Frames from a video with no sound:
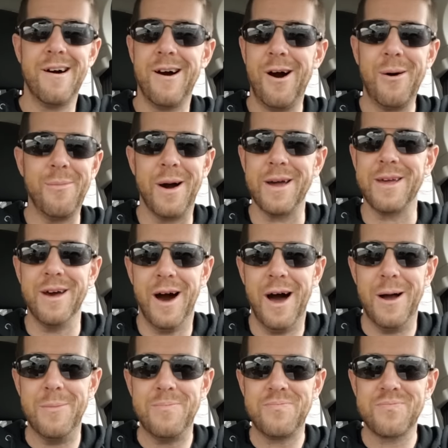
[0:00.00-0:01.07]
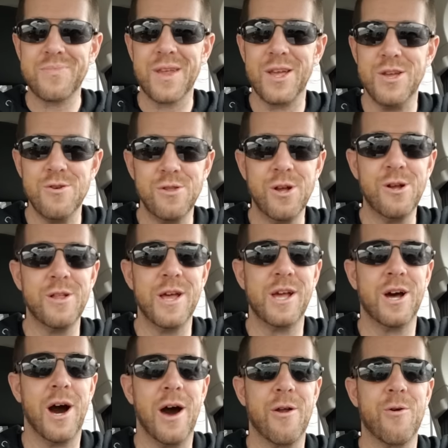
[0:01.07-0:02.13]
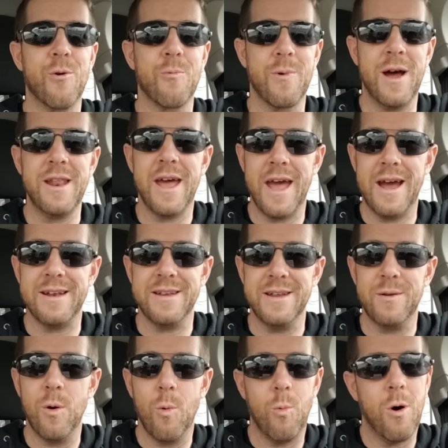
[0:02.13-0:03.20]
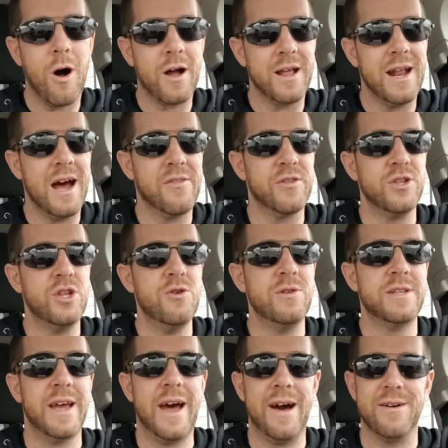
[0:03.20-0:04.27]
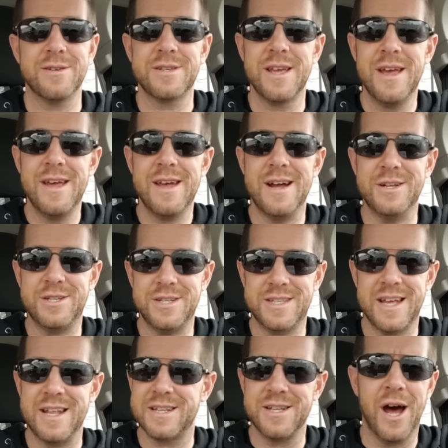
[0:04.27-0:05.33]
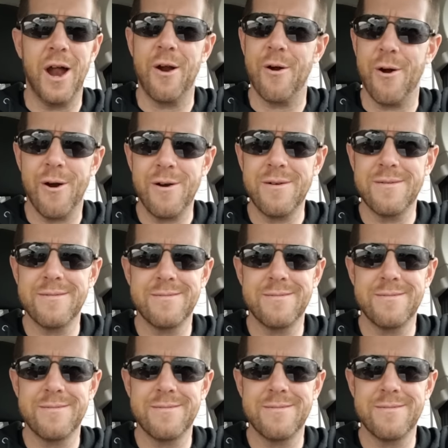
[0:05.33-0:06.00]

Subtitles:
Oh my God. You literally caught her red-handed walking out of the dude's house, and she said it's not her?